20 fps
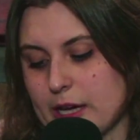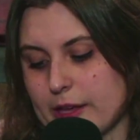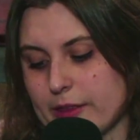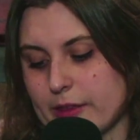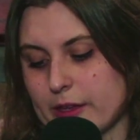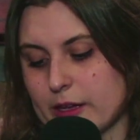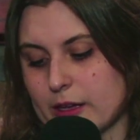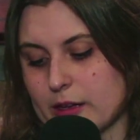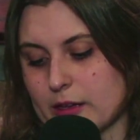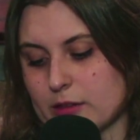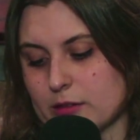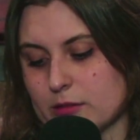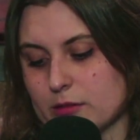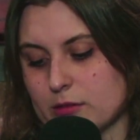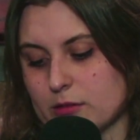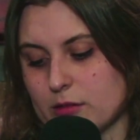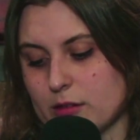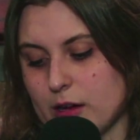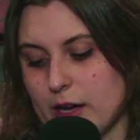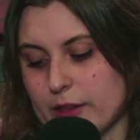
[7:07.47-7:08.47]
I think
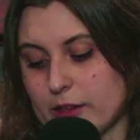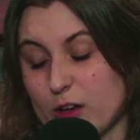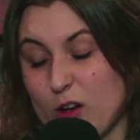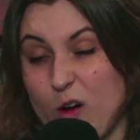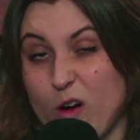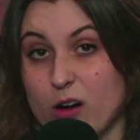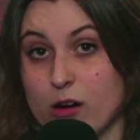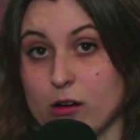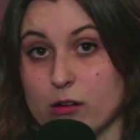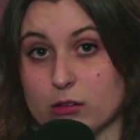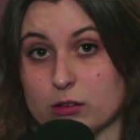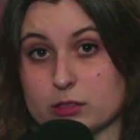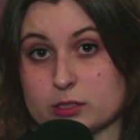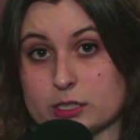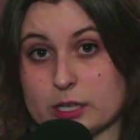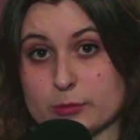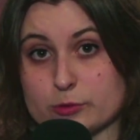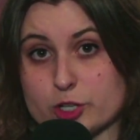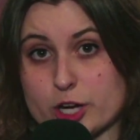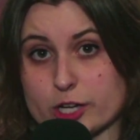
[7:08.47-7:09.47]
all
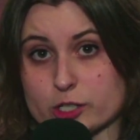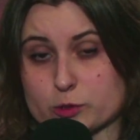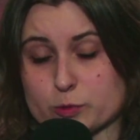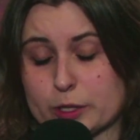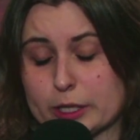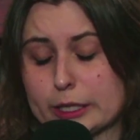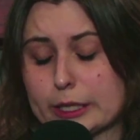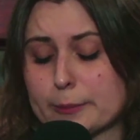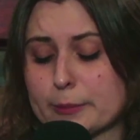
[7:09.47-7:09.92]
subjects really.